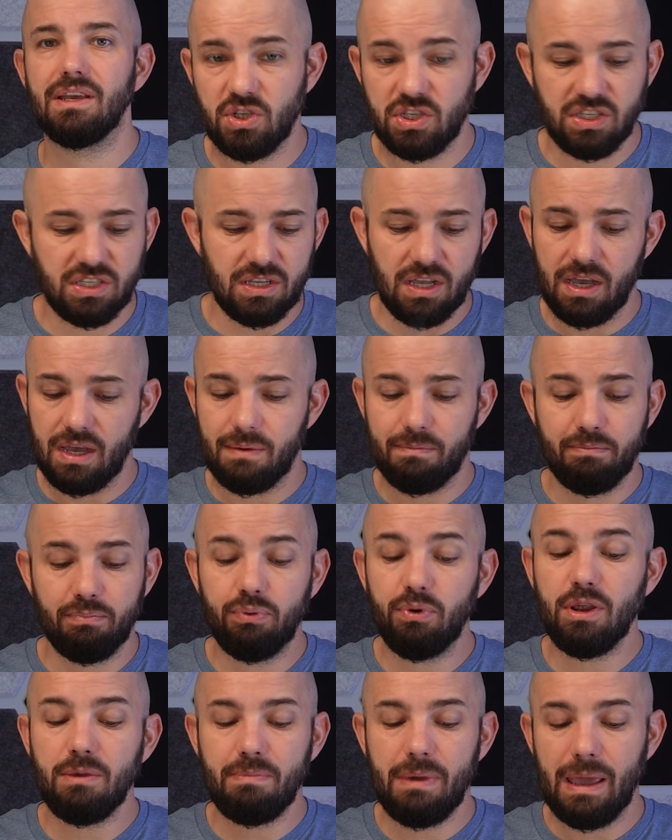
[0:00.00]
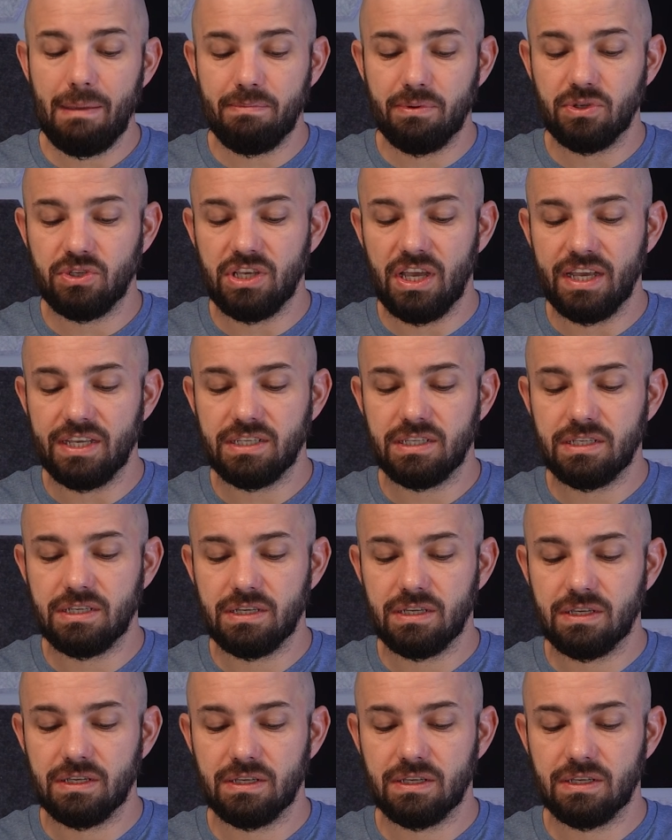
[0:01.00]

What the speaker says: Just a pre-paper test.